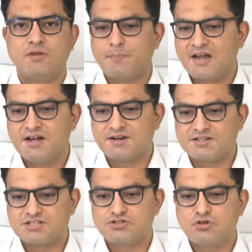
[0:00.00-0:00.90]

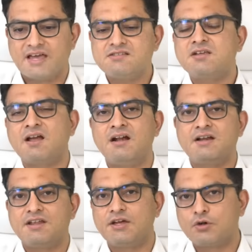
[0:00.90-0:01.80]
penetration. So as the
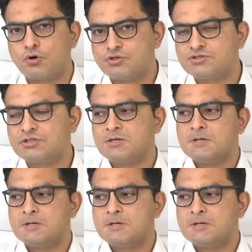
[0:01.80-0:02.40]
country grows,